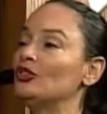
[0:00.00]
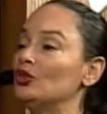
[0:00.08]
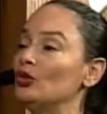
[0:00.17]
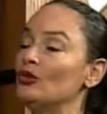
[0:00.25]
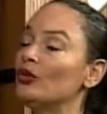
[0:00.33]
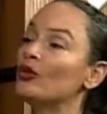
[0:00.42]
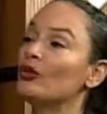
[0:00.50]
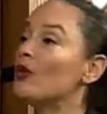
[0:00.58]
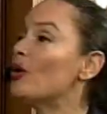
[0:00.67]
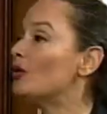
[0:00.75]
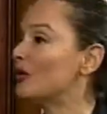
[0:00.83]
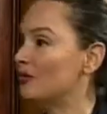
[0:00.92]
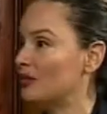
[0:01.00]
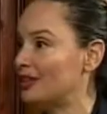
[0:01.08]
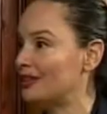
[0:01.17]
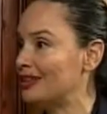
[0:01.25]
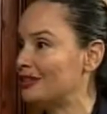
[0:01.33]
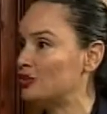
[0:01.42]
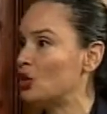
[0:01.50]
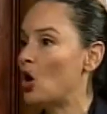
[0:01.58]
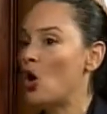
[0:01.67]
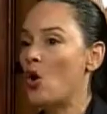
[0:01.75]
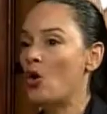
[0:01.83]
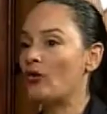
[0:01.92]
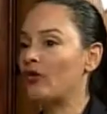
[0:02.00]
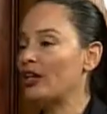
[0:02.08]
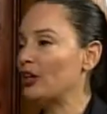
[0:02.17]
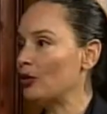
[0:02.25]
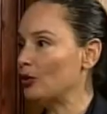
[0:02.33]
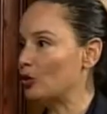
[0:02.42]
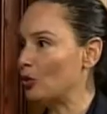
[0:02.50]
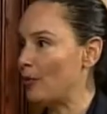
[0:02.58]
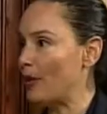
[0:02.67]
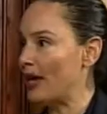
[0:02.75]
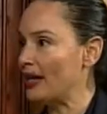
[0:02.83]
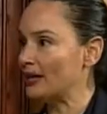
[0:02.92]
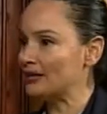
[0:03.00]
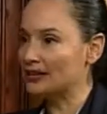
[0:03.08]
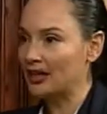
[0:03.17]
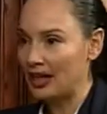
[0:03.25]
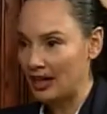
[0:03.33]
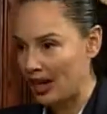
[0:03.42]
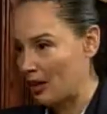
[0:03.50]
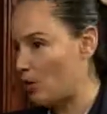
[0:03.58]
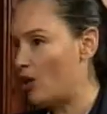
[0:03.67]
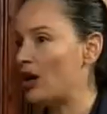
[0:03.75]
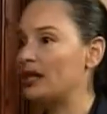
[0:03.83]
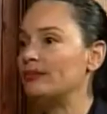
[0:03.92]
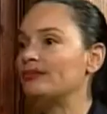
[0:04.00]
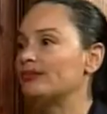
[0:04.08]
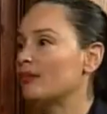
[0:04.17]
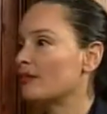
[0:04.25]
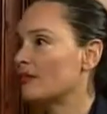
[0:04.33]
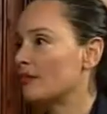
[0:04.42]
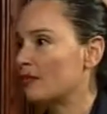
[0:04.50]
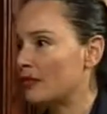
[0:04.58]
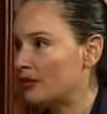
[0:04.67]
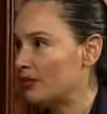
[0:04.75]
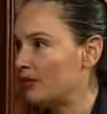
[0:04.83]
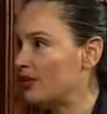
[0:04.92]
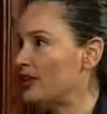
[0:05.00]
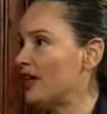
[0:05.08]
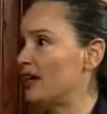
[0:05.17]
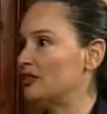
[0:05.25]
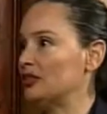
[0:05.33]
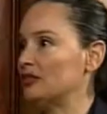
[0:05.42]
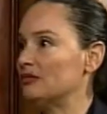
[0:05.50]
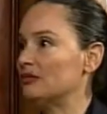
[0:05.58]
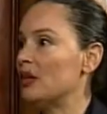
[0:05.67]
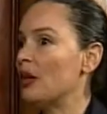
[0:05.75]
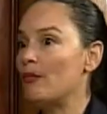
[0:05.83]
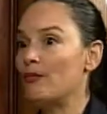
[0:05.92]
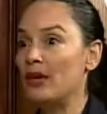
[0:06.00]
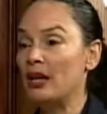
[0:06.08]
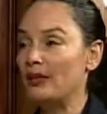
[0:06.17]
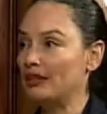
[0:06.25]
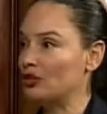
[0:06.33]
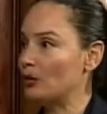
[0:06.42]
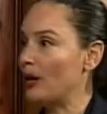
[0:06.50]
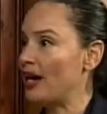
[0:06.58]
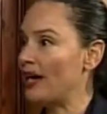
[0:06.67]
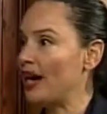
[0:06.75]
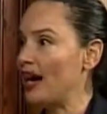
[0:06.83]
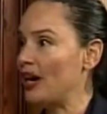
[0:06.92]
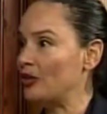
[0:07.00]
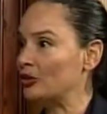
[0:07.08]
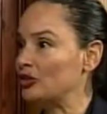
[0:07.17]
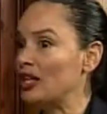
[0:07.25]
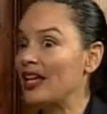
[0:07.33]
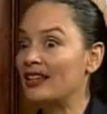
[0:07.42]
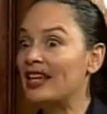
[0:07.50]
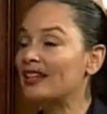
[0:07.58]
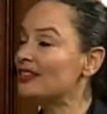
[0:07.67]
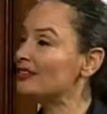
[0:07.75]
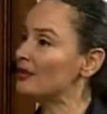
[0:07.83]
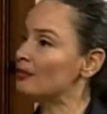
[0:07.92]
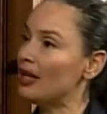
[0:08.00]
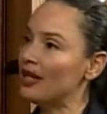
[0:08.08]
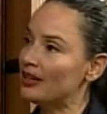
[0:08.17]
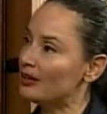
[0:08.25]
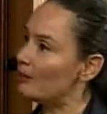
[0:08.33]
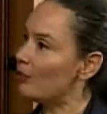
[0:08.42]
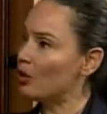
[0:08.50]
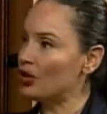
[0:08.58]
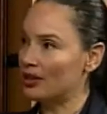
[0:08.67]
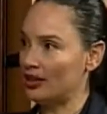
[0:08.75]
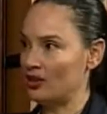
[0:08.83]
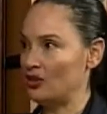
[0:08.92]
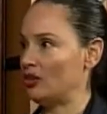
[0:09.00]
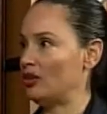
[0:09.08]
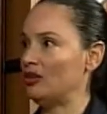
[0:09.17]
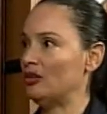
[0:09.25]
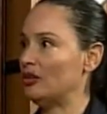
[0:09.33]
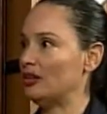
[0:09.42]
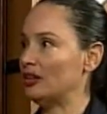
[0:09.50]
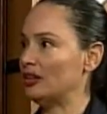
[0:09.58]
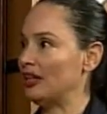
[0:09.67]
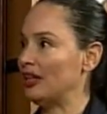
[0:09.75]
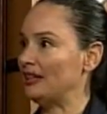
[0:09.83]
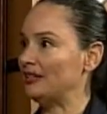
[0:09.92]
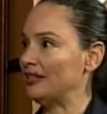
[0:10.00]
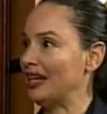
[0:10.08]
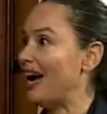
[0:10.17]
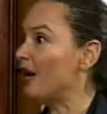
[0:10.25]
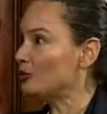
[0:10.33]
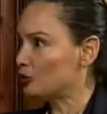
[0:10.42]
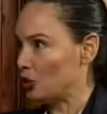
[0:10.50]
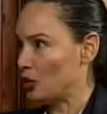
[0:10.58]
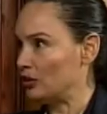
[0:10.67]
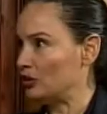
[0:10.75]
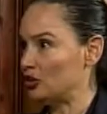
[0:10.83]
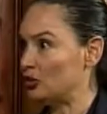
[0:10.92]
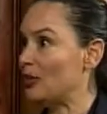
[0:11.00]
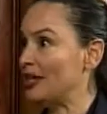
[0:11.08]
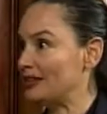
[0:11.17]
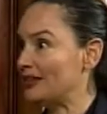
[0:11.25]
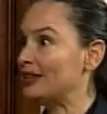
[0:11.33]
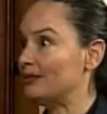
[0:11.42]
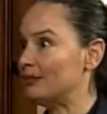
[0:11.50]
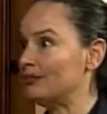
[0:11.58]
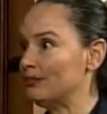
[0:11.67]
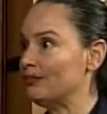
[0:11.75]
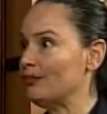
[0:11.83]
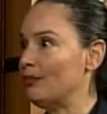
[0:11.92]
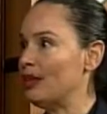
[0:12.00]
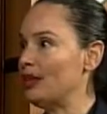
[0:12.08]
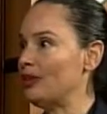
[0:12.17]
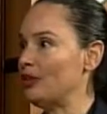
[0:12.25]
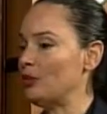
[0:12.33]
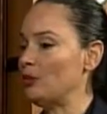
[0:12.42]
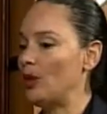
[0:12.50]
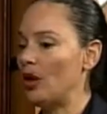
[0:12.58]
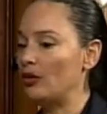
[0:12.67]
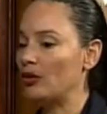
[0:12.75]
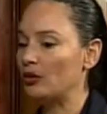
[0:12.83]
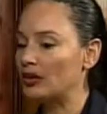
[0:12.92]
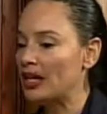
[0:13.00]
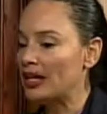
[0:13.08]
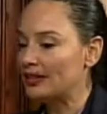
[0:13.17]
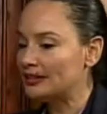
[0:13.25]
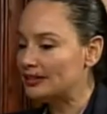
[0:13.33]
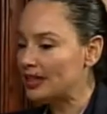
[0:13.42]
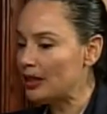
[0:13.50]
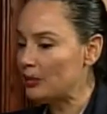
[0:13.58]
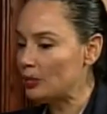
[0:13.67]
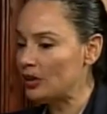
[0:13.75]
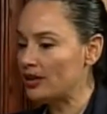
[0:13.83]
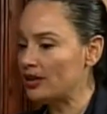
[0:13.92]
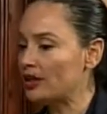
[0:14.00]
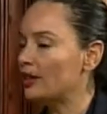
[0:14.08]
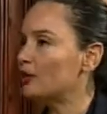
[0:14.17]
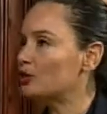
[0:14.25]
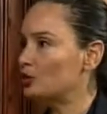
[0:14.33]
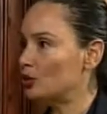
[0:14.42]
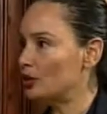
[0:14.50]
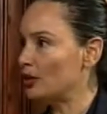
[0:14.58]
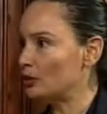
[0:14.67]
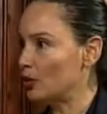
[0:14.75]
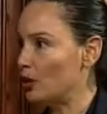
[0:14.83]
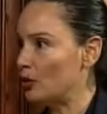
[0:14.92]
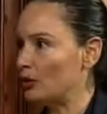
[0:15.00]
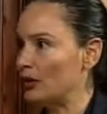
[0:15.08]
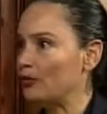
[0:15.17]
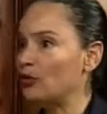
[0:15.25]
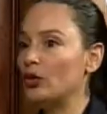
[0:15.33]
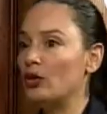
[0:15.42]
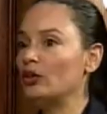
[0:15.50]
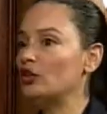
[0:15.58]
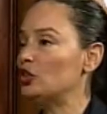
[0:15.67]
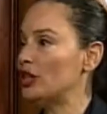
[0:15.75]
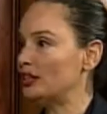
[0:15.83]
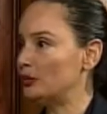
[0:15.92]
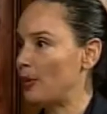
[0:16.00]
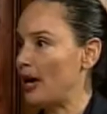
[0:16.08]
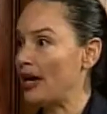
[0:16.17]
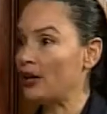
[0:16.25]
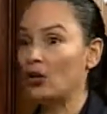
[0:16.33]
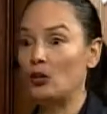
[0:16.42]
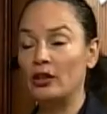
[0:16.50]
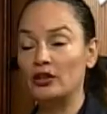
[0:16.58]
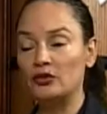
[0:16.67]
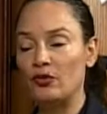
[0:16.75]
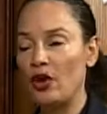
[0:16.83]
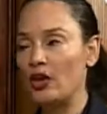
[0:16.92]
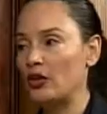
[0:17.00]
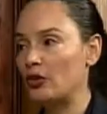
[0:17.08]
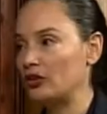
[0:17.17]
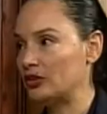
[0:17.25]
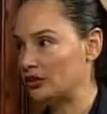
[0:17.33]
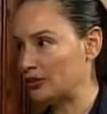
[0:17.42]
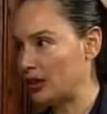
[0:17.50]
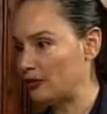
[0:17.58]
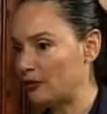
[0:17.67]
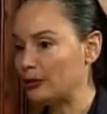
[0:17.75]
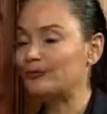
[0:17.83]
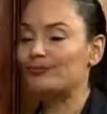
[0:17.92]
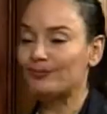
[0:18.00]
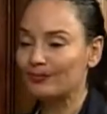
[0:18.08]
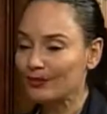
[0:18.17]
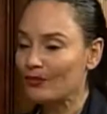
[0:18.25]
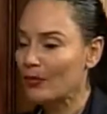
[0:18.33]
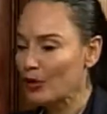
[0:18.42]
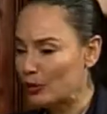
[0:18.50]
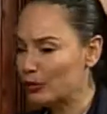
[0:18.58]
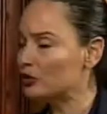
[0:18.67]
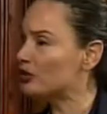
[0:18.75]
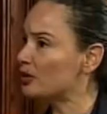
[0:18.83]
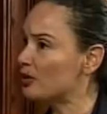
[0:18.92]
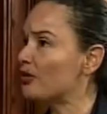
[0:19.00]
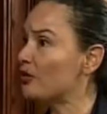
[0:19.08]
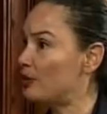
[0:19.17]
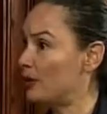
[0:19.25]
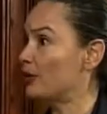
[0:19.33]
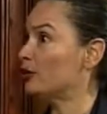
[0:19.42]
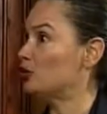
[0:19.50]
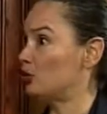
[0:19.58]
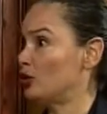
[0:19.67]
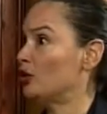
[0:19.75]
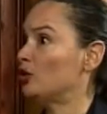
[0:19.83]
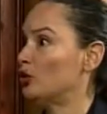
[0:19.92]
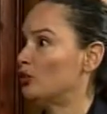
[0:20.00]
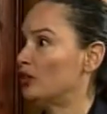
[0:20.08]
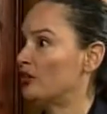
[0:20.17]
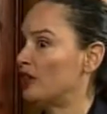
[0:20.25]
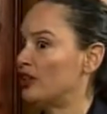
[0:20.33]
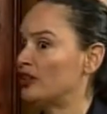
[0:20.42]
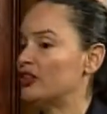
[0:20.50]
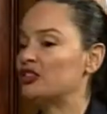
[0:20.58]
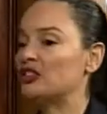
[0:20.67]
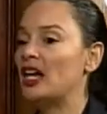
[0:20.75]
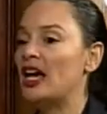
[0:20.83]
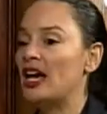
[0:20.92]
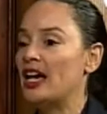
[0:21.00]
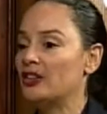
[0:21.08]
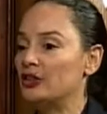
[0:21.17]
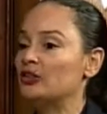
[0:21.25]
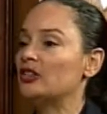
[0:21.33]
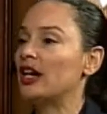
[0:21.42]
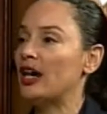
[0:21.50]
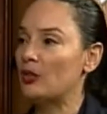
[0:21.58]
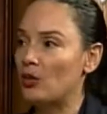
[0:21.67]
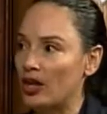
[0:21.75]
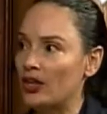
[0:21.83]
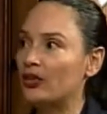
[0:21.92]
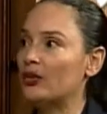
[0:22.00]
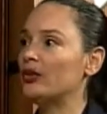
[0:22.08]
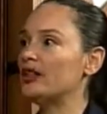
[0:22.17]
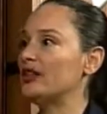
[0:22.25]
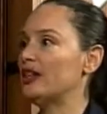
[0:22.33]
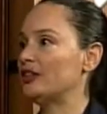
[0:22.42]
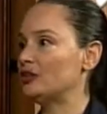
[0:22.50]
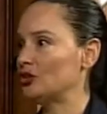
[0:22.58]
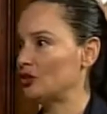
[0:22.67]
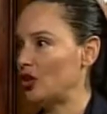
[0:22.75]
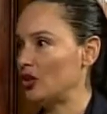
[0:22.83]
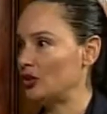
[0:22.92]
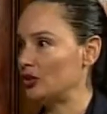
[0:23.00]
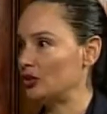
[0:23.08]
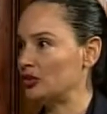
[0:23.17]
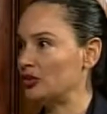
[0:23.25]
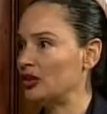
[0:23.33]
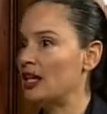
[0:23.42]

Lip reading: do for their own convenience. Or if I go into a bank and say, I want $50,000, maybe it's to buy a house. That doesn't make it a mortgage or a house loan. It just makes it money that you borrowed. Same with student loan. If you go to Chase Bank or Wells Fargo or Discover, those are some of the bigger student loan providers, and you say, I want $30,000.